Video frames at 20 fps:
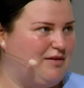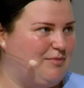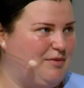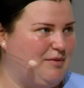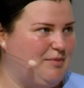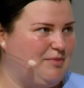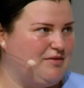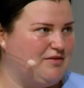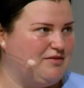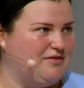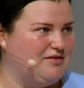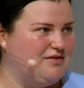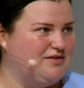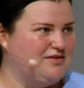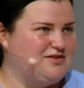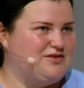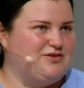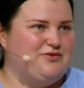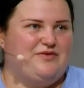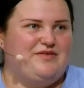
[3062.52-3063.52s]
my people,
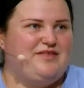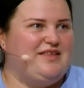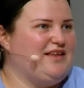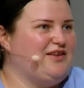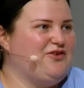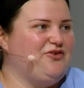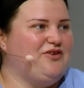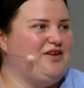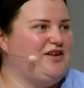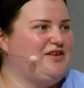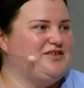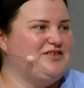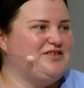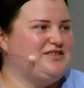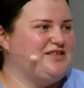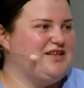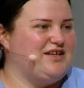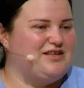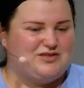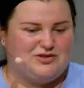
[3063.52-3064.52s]
so they don't
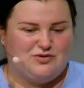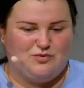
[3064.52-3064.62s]
understand.